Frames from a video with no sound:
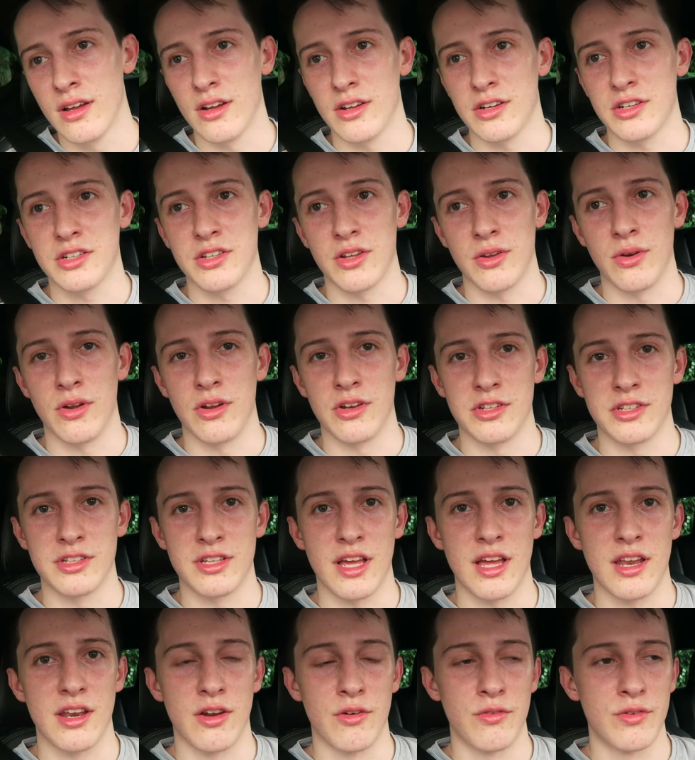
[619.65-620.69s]
I just don't
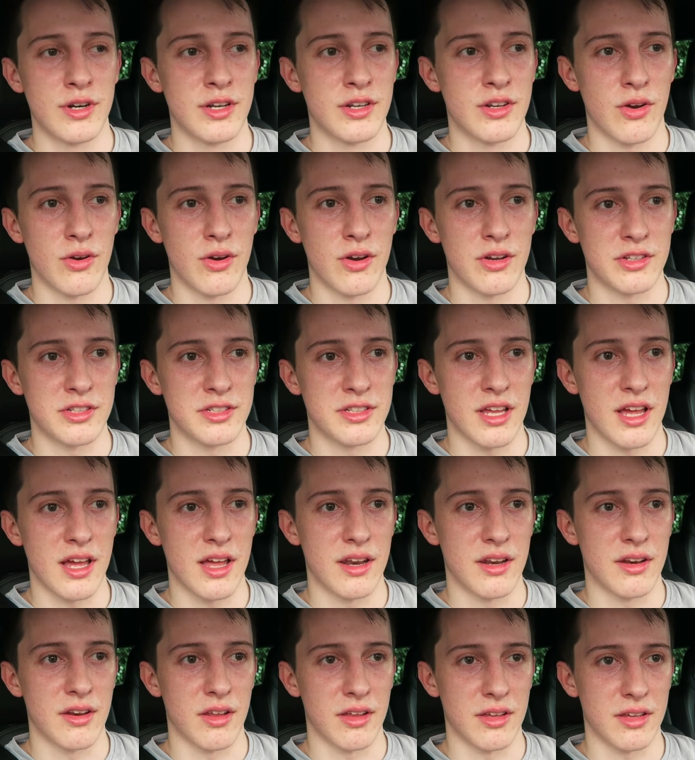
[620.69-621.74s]
understand it. I really don't
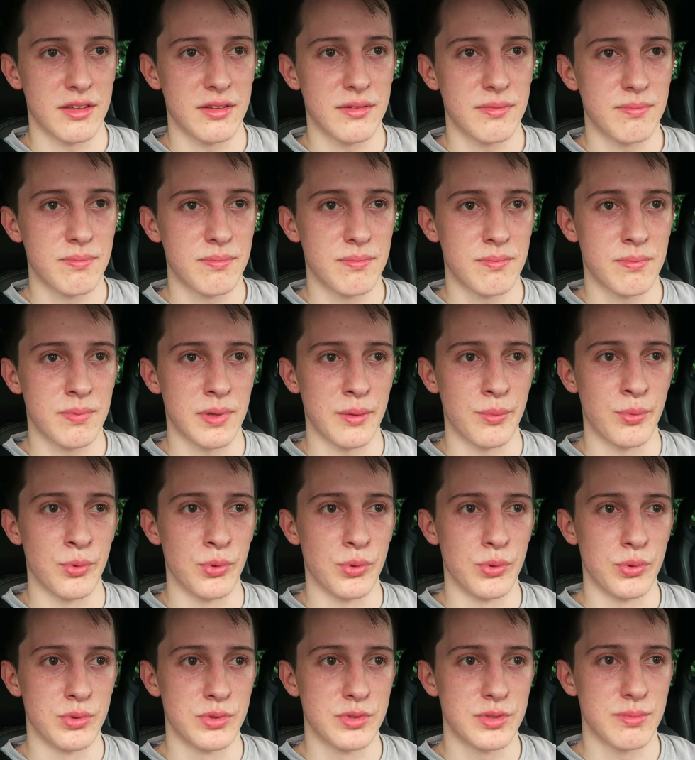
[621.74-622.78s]
understand like
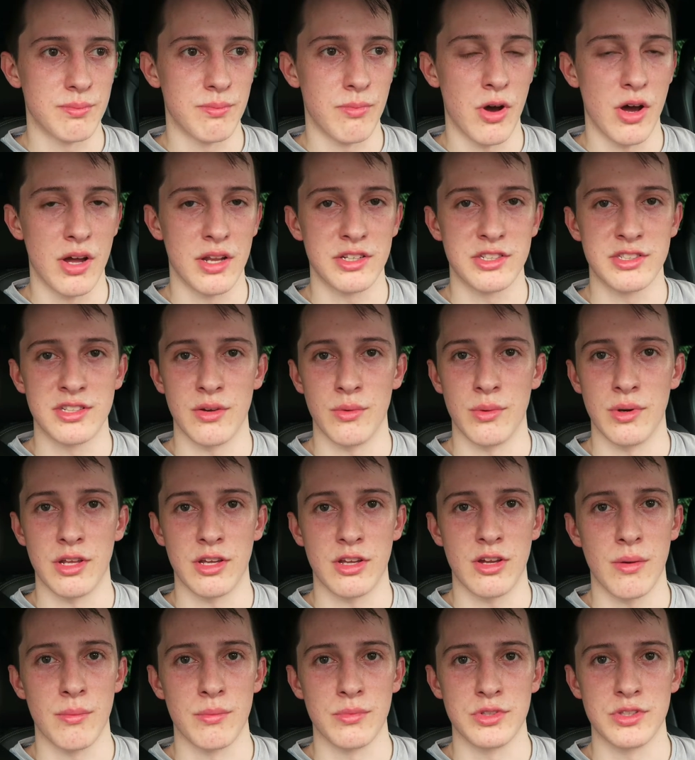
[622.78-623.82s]
people's mindset when
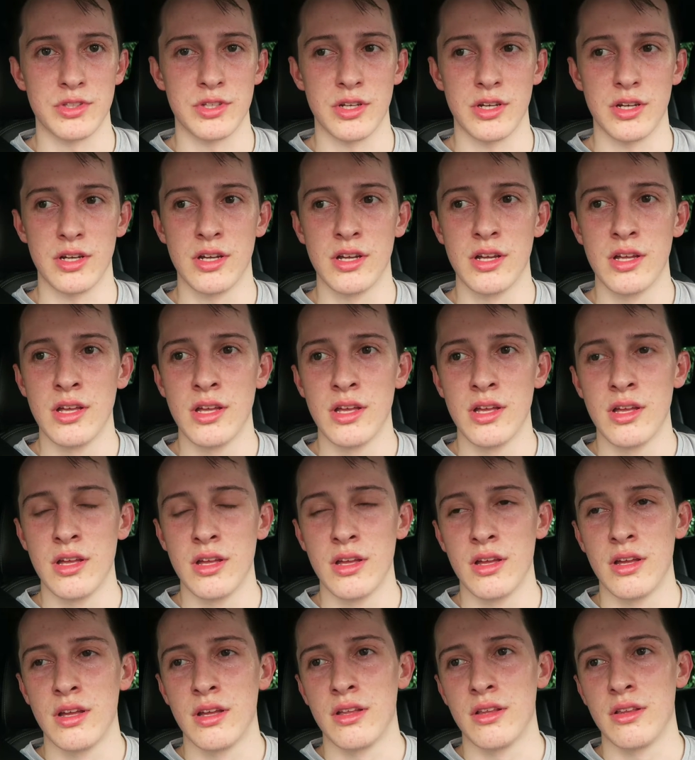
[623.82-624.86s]
it comes to
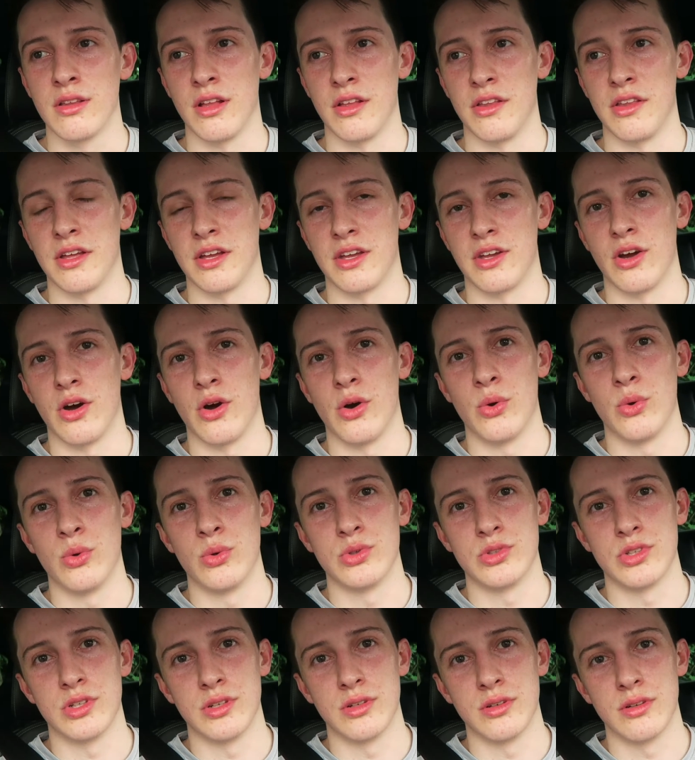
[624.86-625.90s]
like their
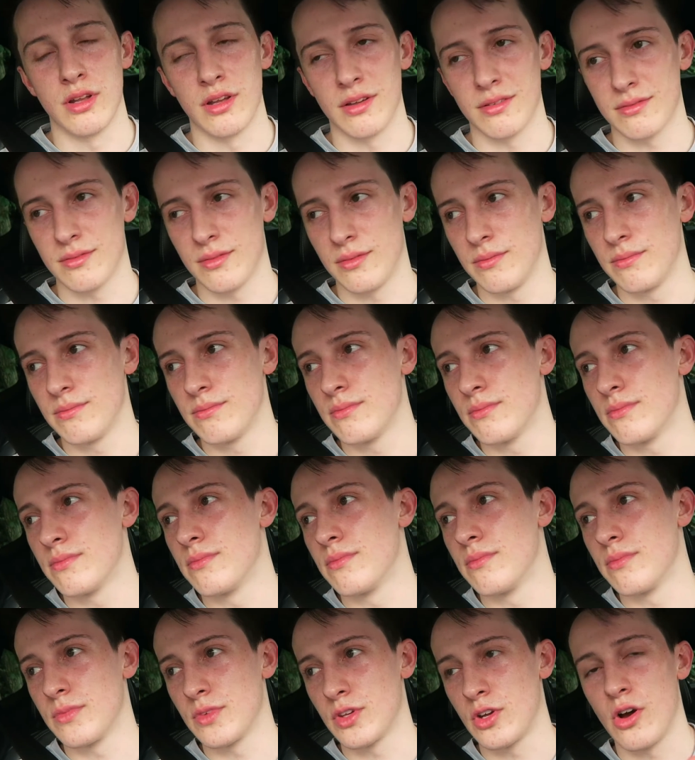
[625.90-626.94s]
goals, and like
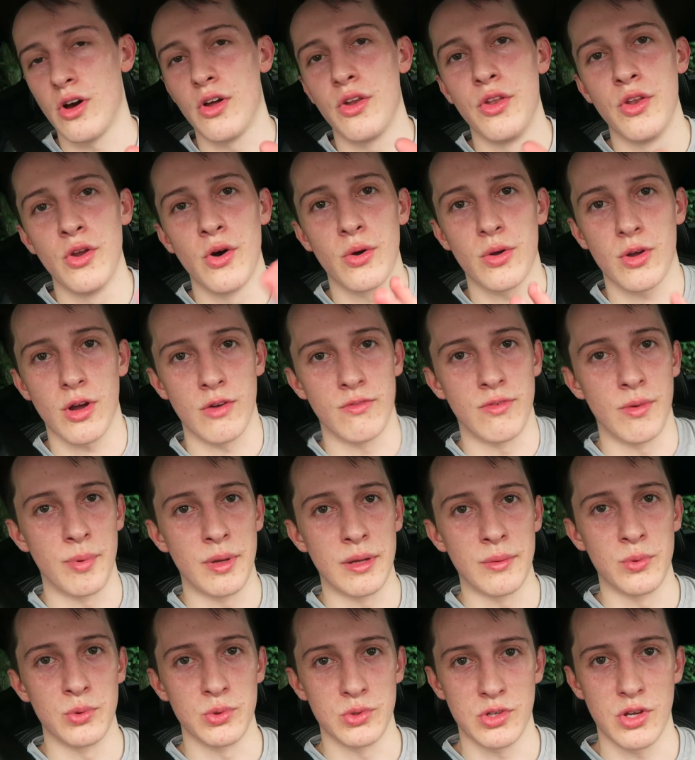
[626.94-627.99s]
you can't knock other
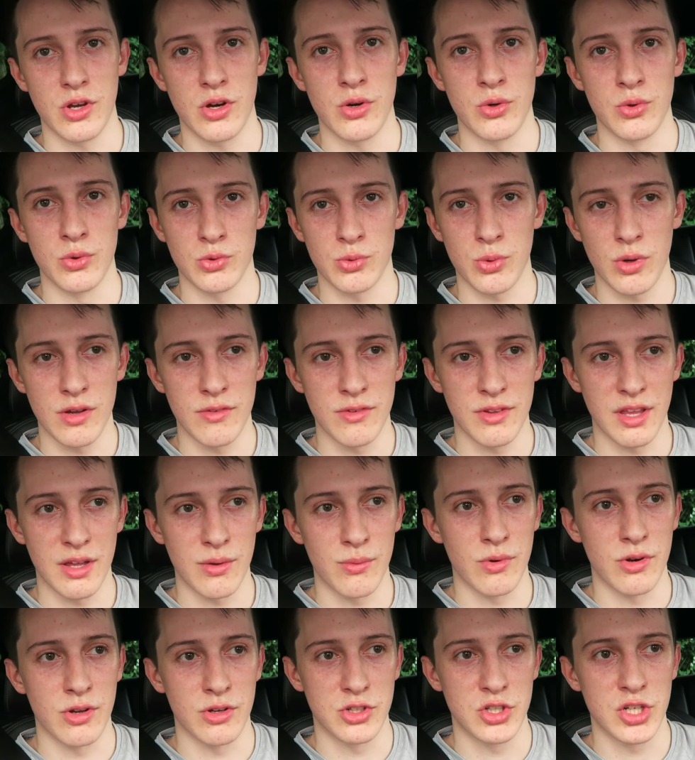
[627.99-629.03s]
people's goals. Whatever they
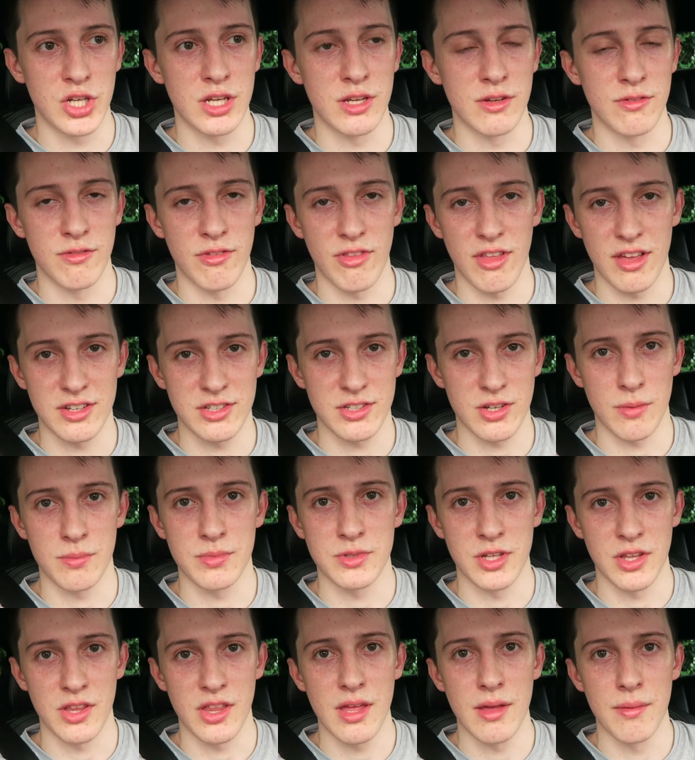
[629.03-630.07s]
want to achieve, that's up
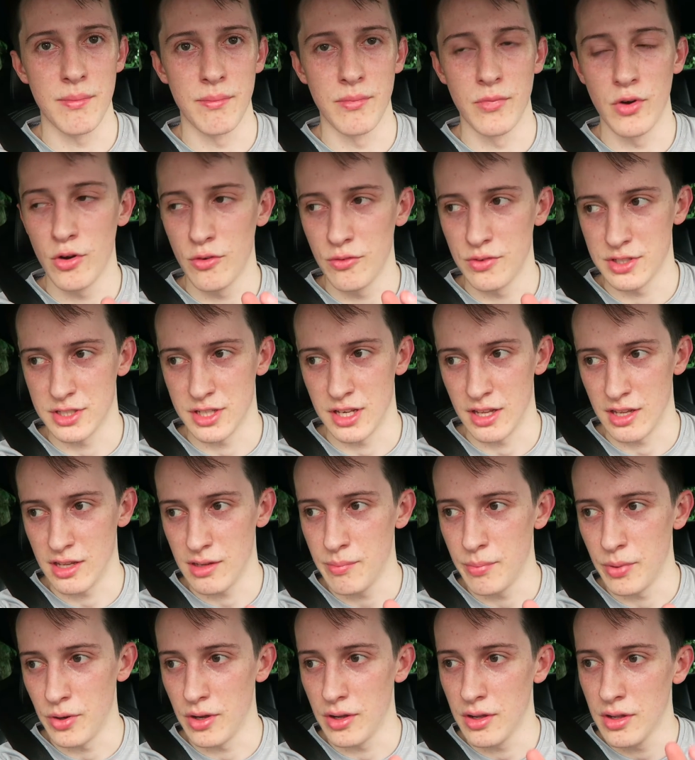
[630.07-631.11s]
to them
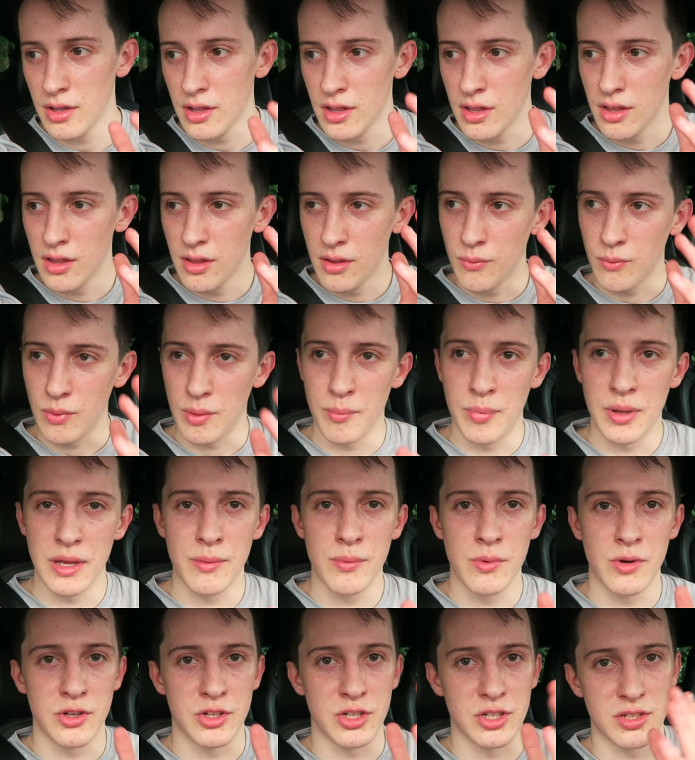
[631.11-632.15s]
obviously, but when
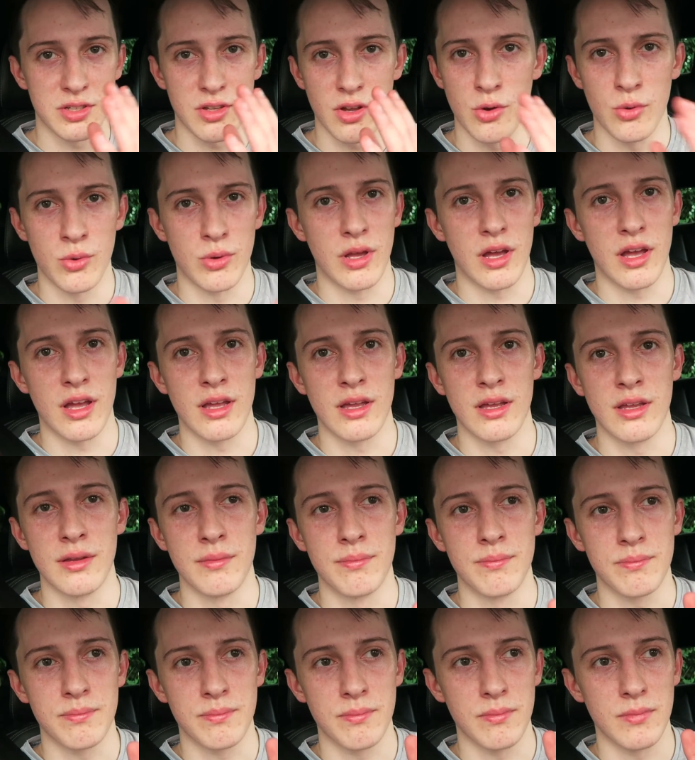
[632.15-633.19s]
people are just
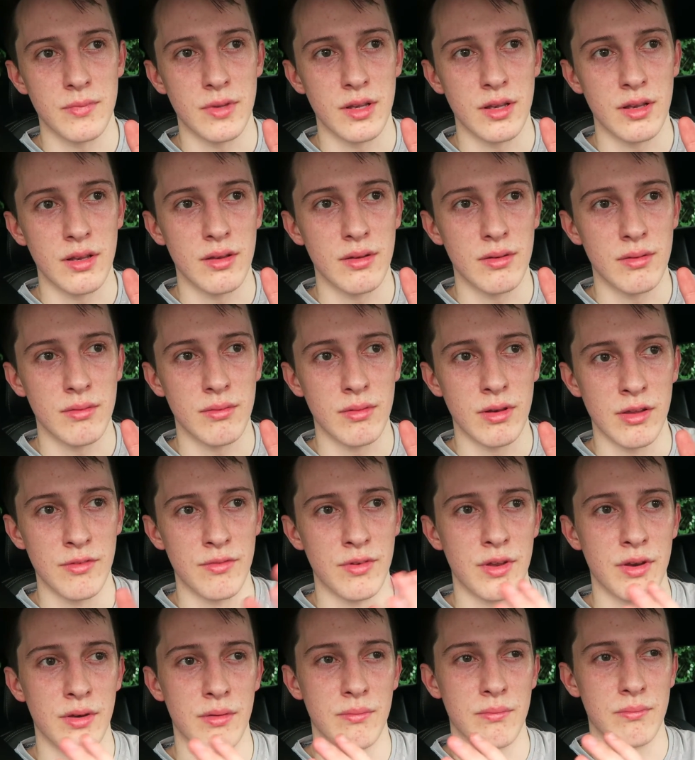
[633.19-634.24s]
okay
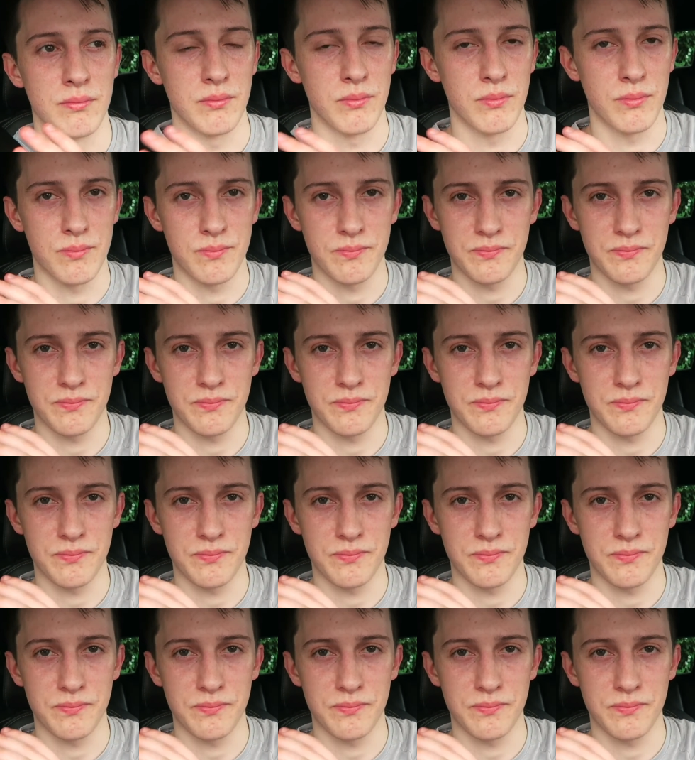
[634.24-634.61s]
living